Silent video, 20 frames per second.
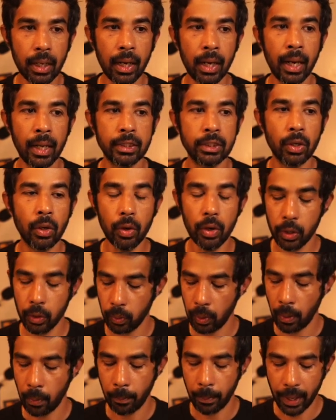let's go
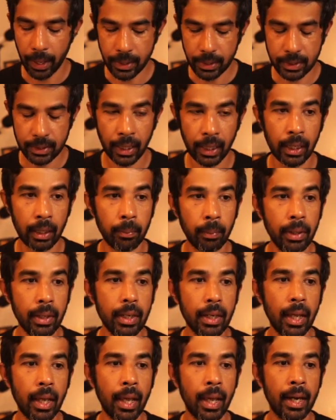into our main
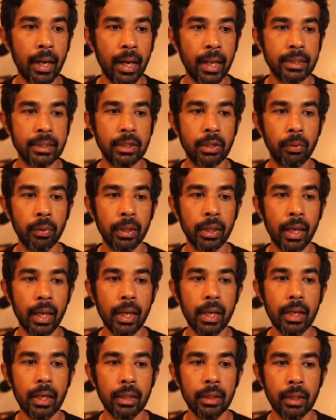statement and let's
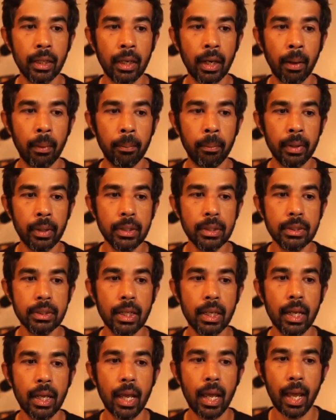create the numbers
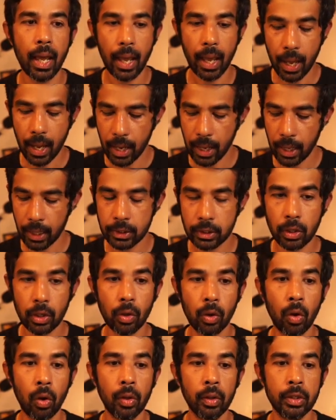and let's
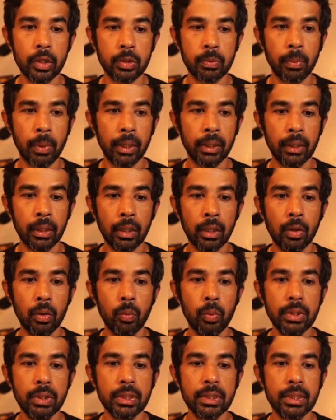call this method,
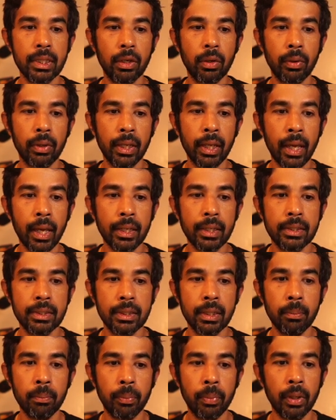which is the create
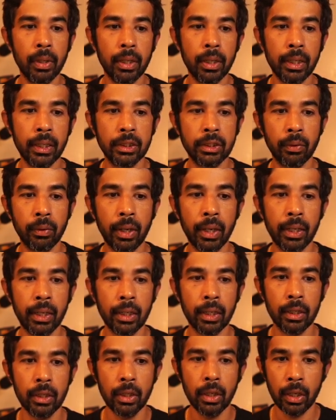simple
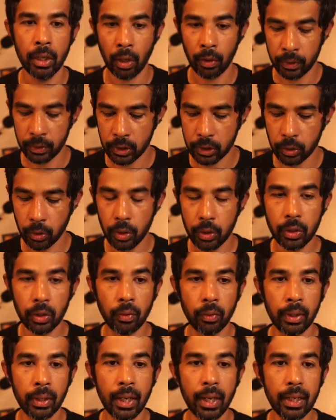iterator. Now this is going to
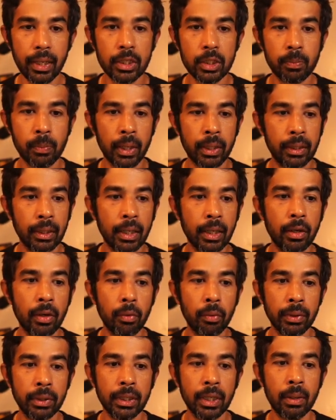create this method,
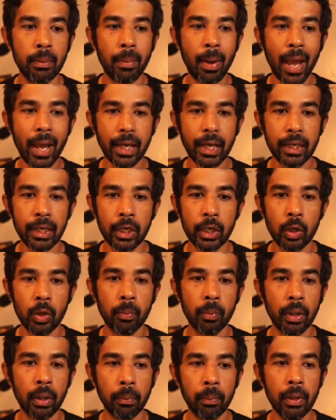return back an
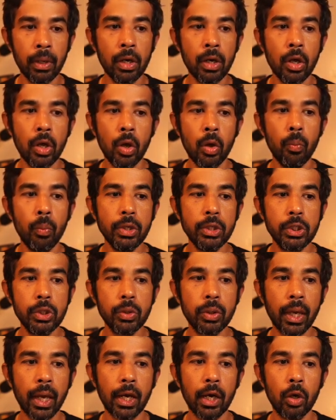enumerable, which you
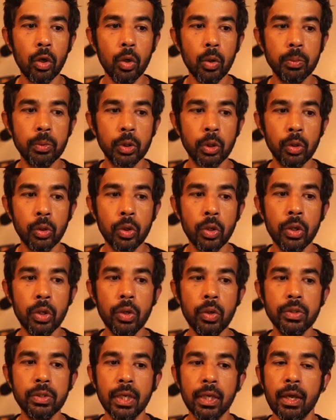can loop through
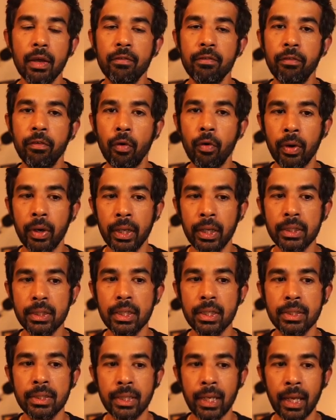using for each
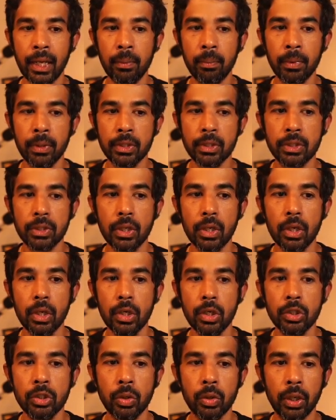statements.
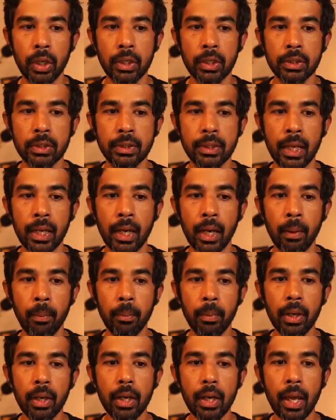So you can say
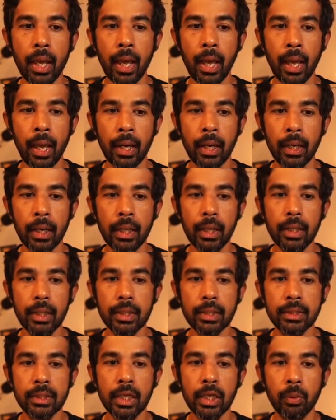number and in
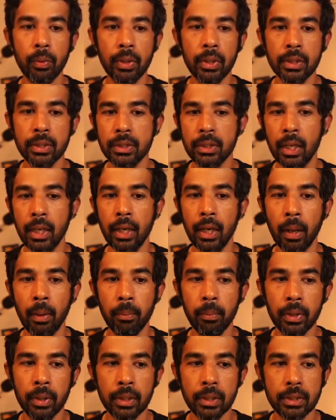the sequence
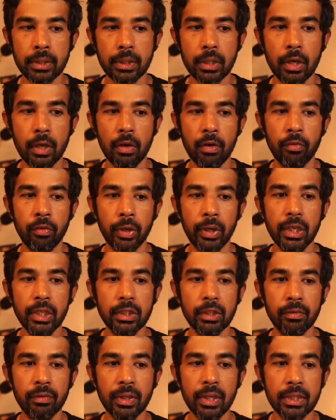numbers. For each
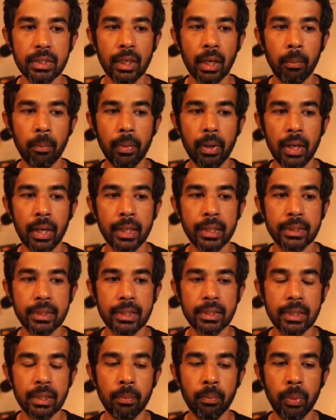of these number, let's
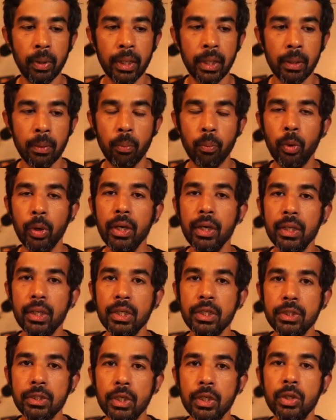simply print
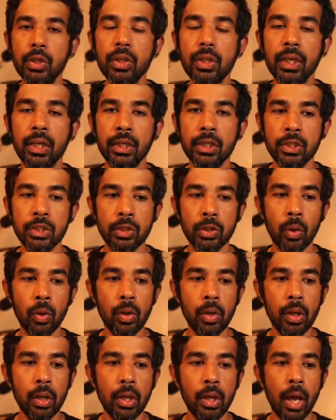this to the console
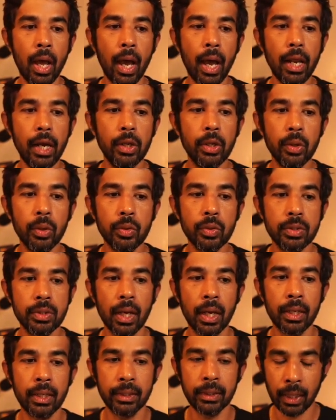I'll use
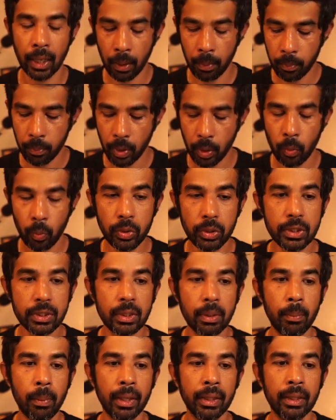a dump, which is
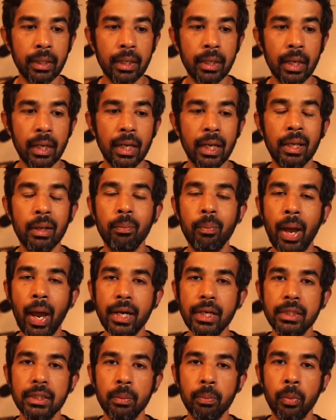a method
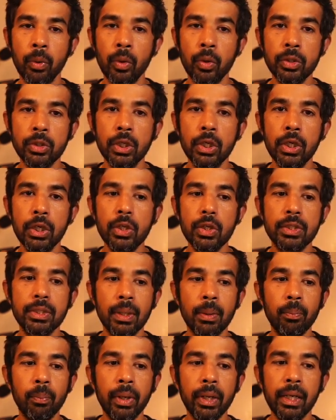LINQPad supports, to
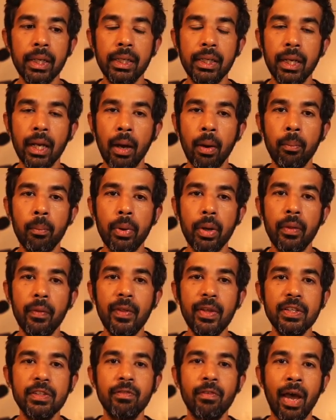simply dump
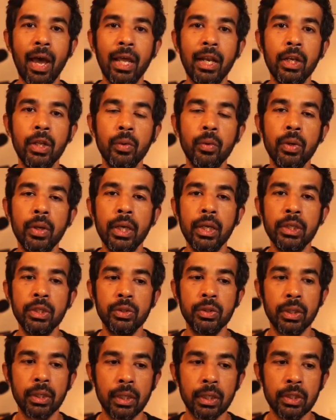this value into
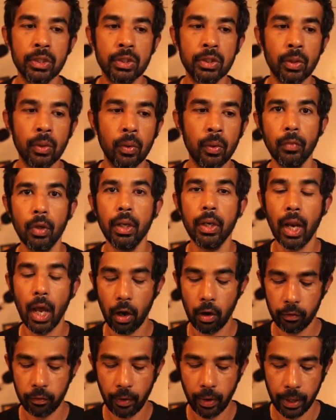the console.
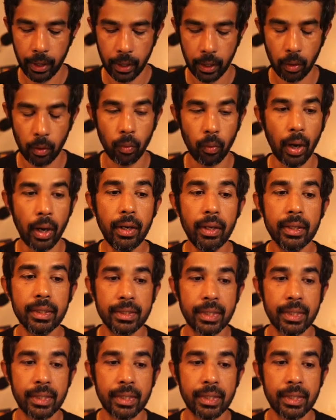Now, if I run this